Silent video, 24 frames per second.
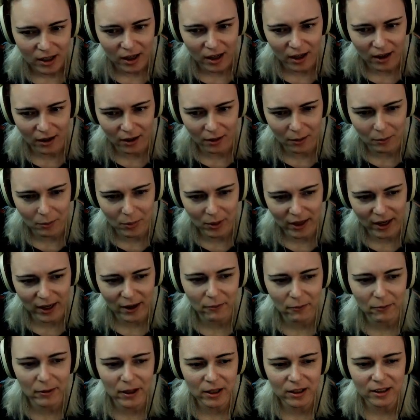But I
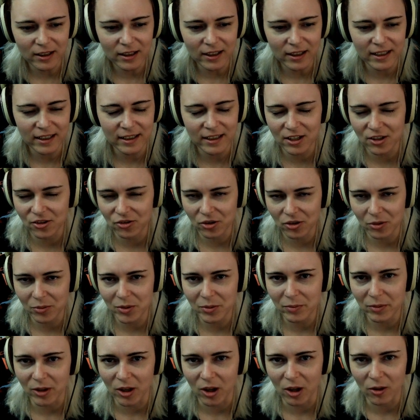will, in the
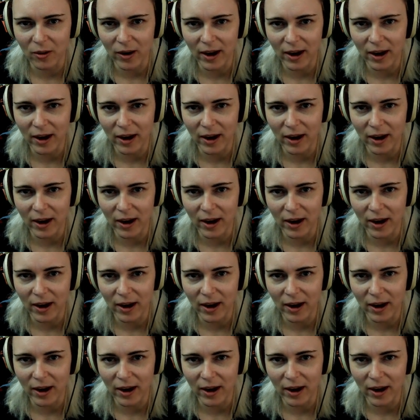description below,